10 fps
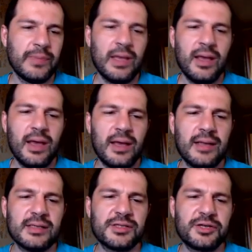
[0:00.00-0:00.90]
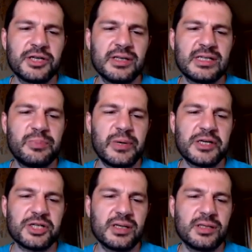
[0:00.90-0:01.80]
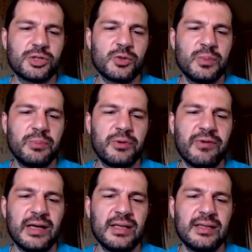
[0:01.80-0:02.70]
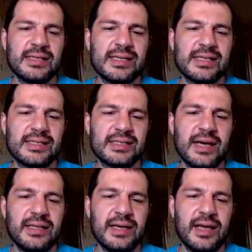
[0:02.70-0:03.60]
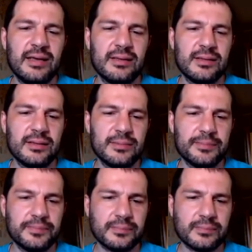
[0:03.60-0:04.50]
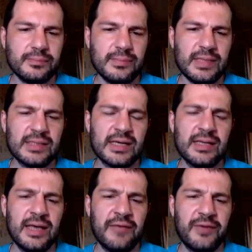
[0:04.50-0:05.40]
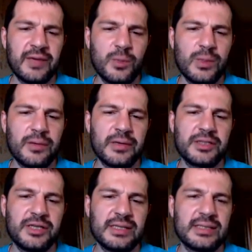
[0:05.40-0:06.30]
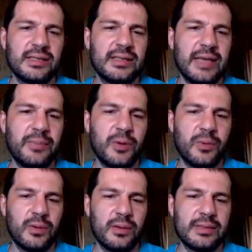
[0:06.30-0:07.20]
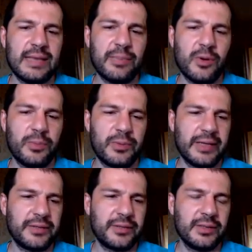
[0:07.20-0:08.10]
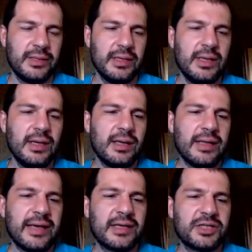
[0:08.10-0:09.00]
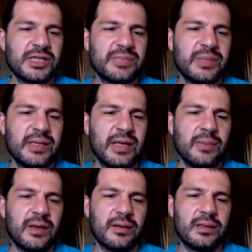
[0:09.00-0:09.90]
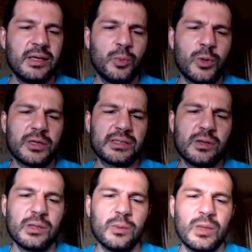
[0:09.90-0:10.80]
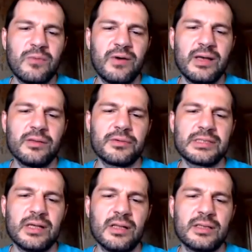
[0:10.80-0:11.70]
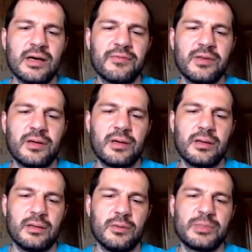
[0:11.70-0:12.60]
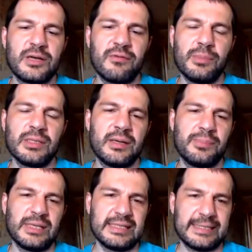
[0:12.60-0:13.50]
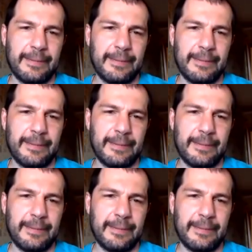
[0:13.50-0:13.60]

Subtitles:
An assertion expression should be provided as a side effect with rxjs tab operator. Like jasmine-done method, it works only with final result after observable completes.